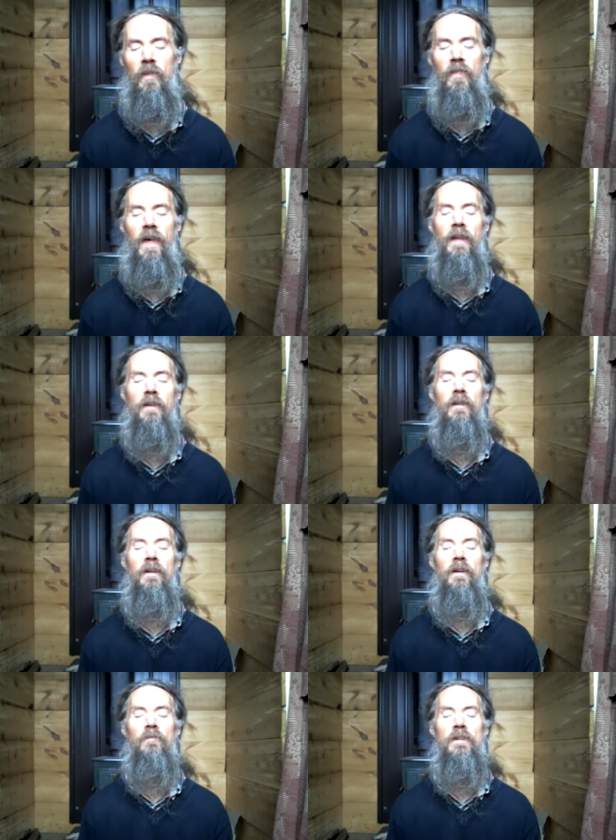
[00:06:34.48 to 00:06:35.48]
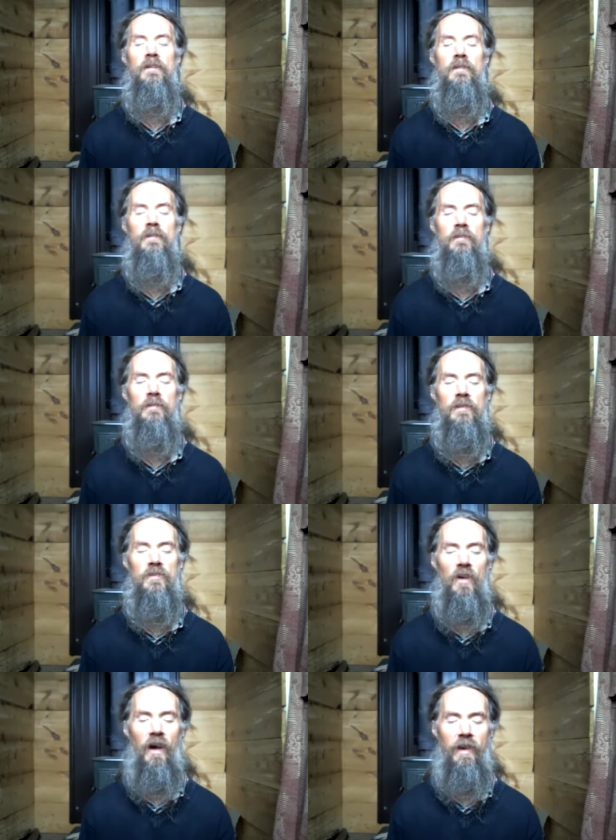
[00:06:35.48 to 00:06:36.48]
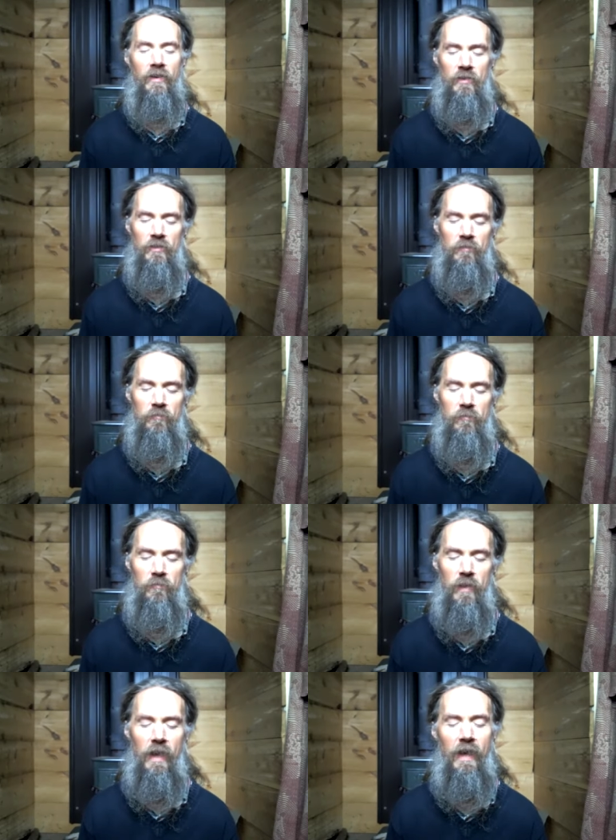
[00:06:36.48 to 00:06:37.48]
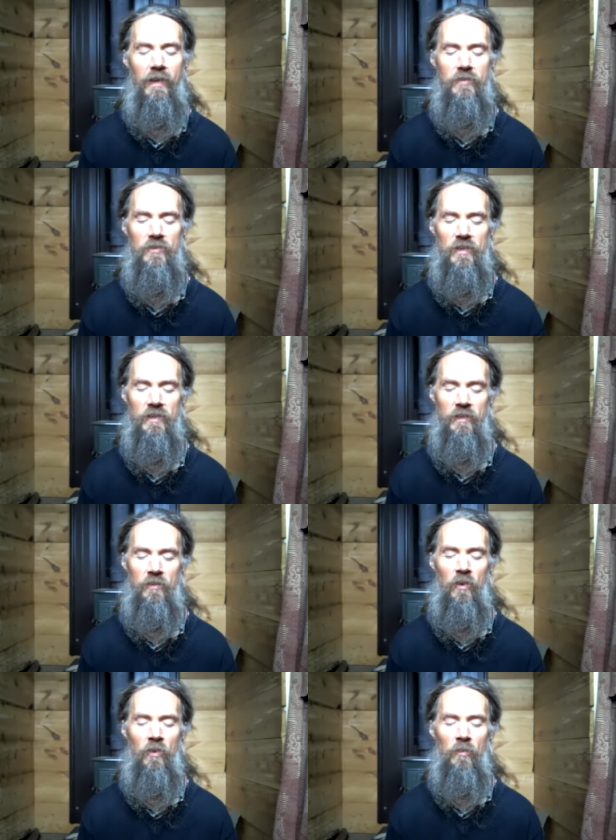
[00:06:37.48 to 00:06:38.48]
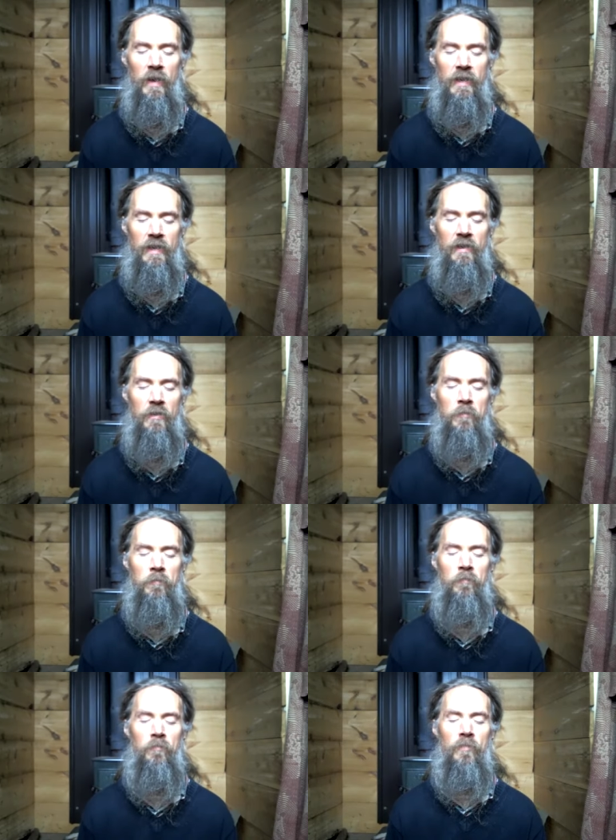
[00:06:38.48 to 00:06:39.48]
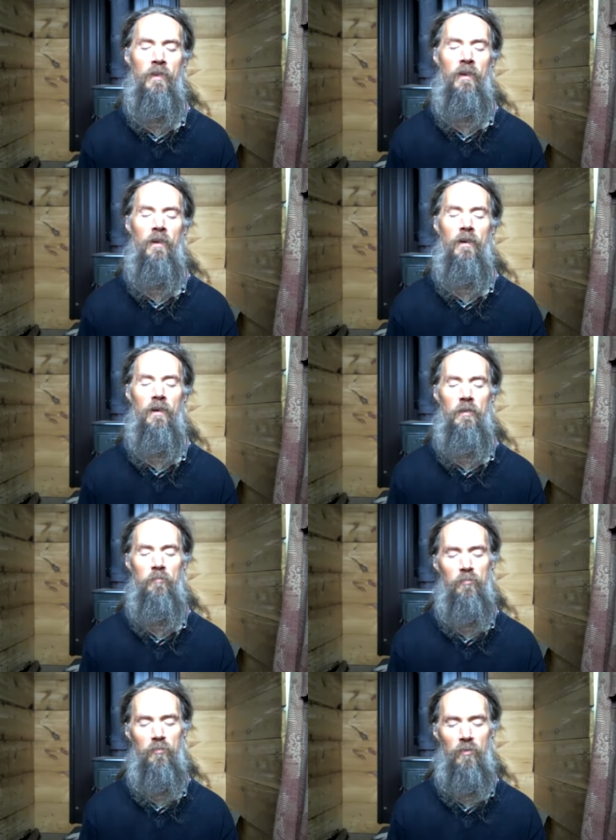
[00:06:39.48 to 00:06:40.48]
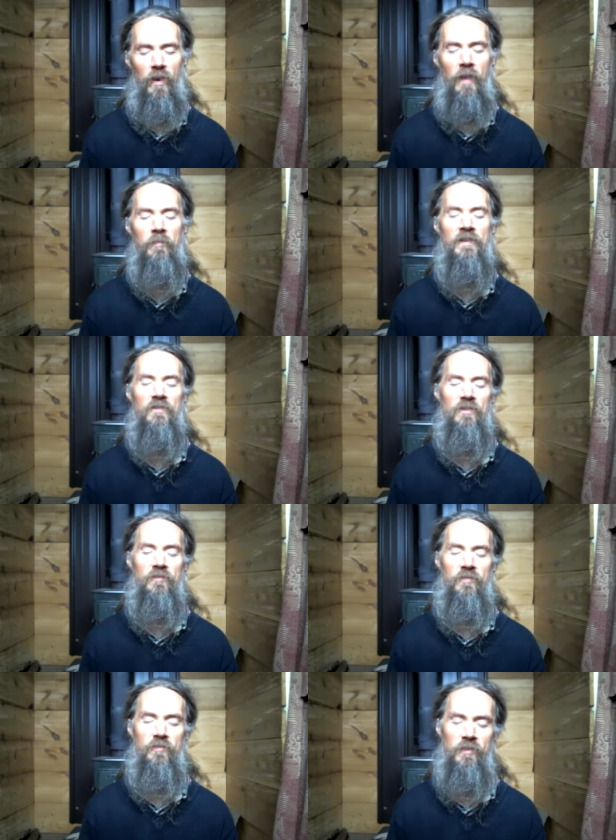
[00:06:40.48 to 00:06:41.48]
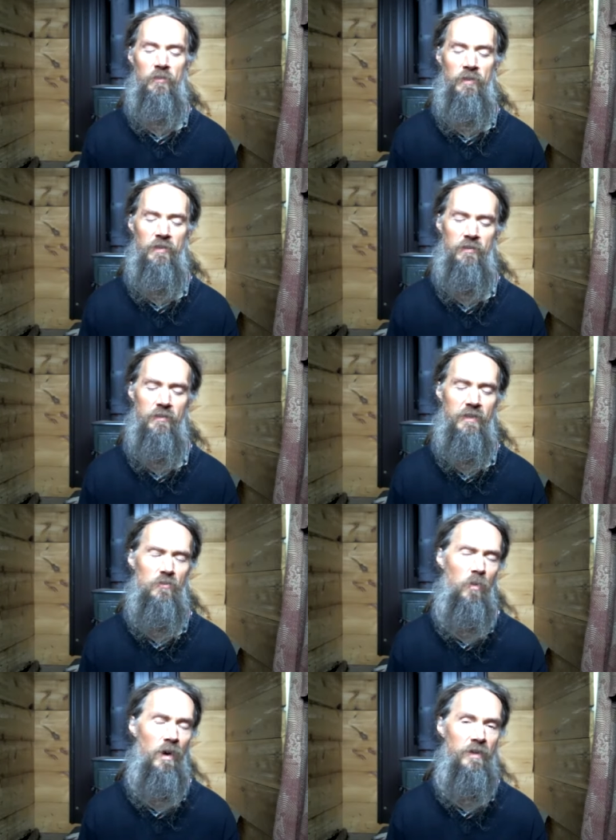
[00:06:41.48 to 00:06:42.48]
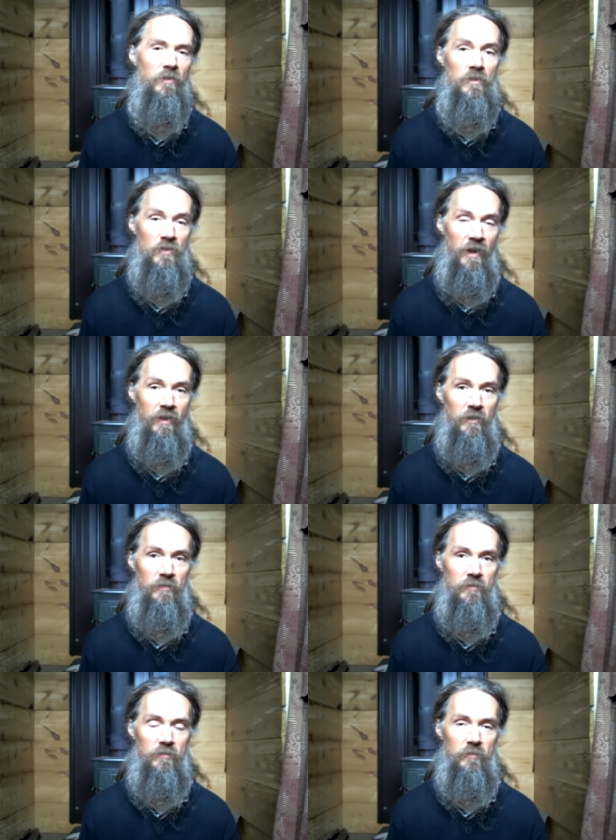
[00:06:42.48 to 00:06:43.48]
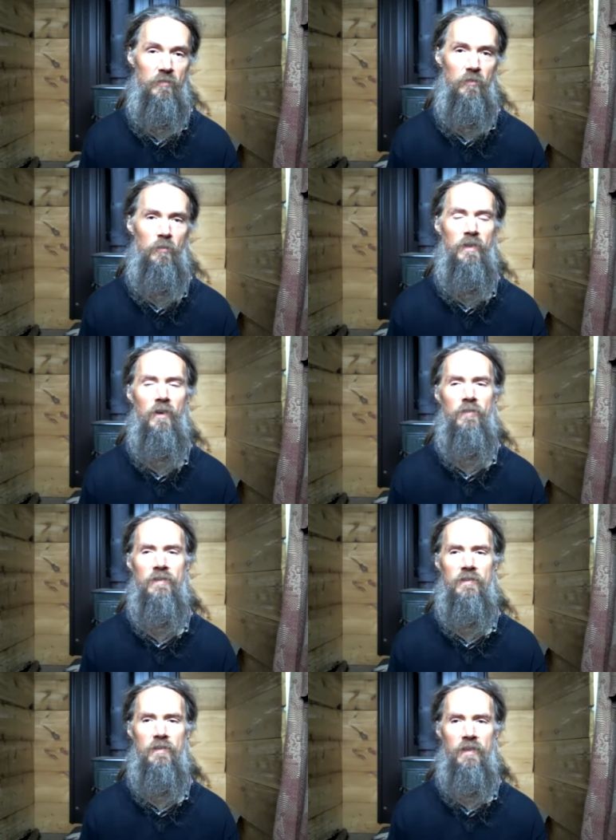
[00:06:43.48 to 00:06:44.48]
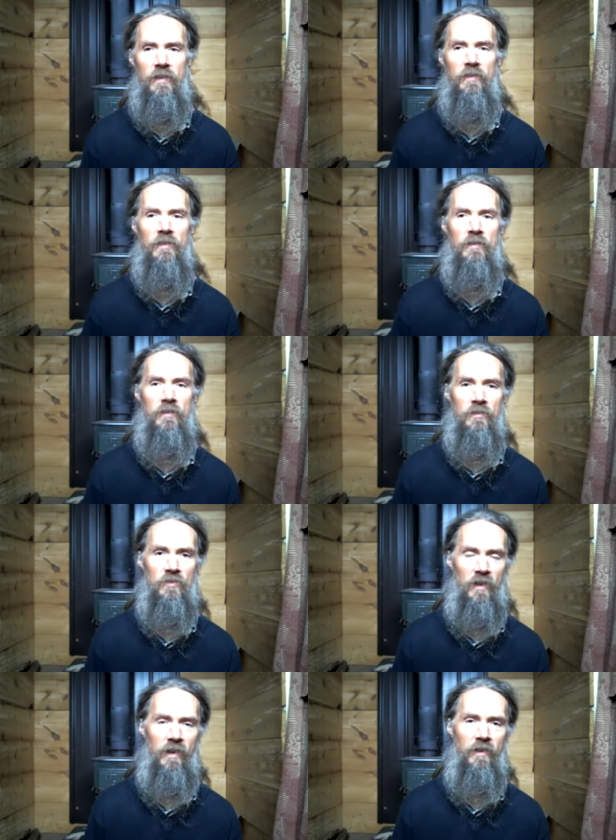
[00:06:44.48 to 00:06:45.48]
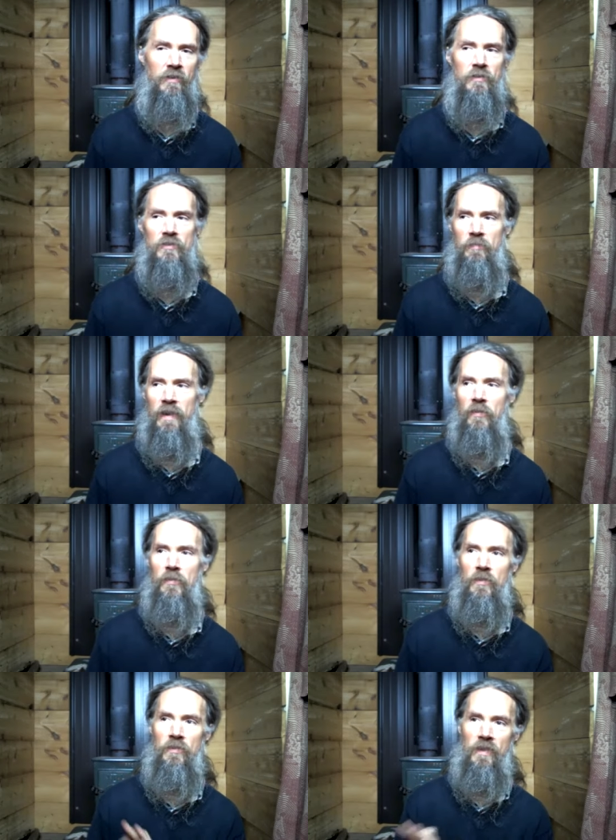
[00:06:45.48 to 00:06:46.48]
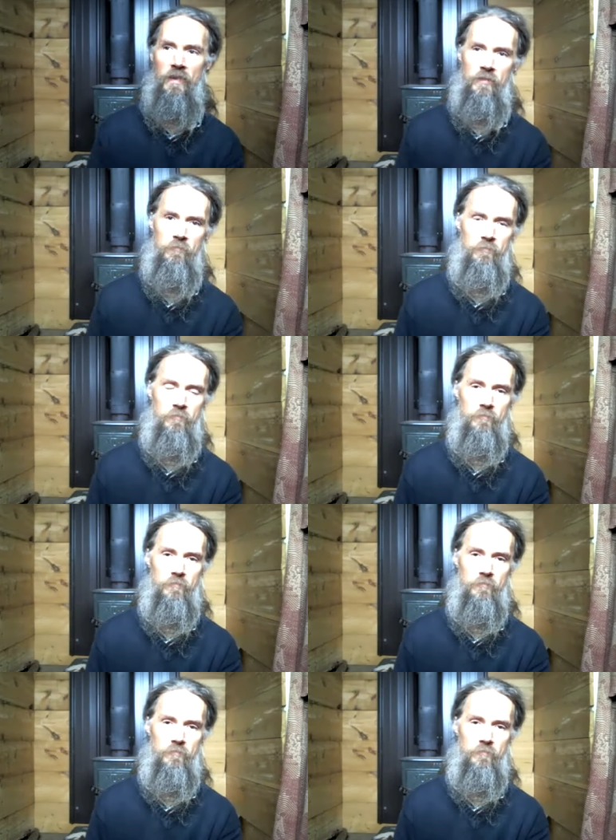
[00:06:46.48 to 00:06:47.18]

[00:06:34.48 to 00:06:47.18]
that every desire has in it already a promise of fulfillment. That's why you desire. We often think that the desire is about the thing,